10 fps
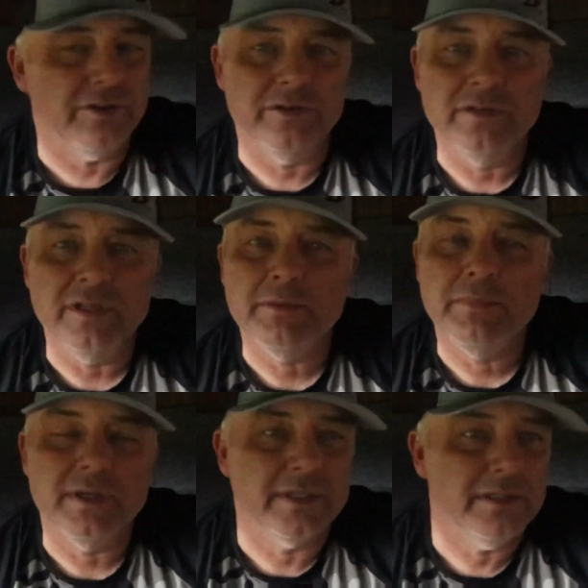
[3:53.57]
of good deer
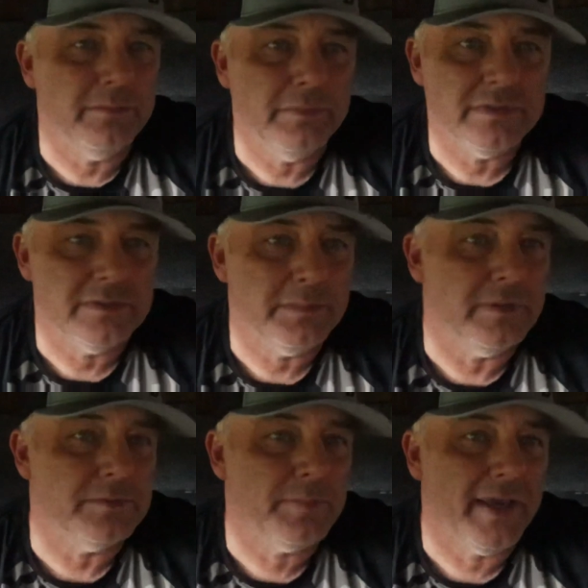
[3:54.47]
being killed in Mississippi
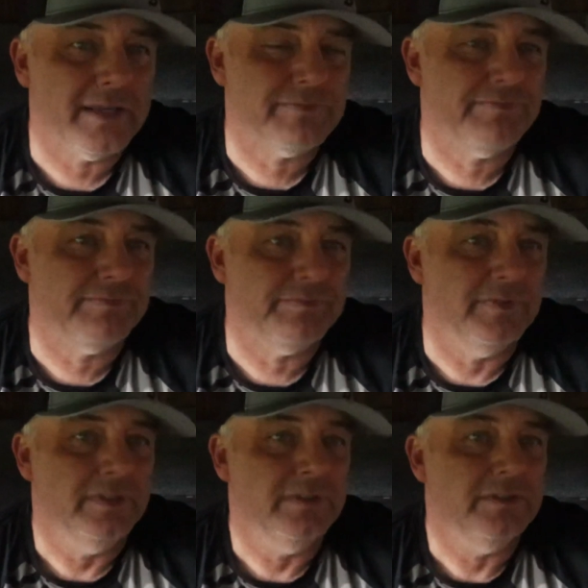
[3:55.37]
this past
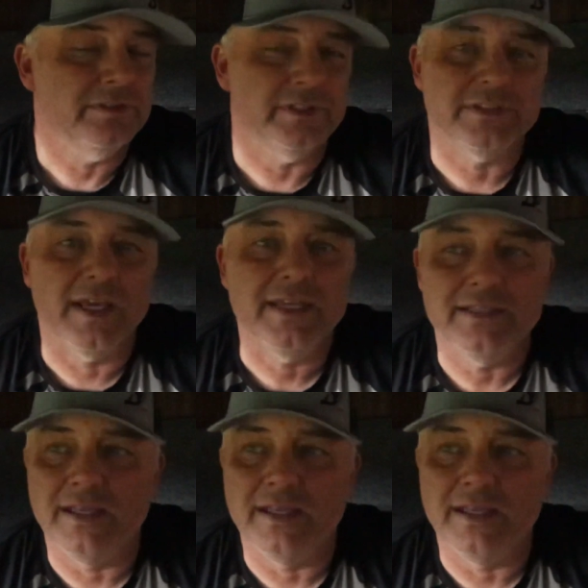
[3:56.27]
6 to 8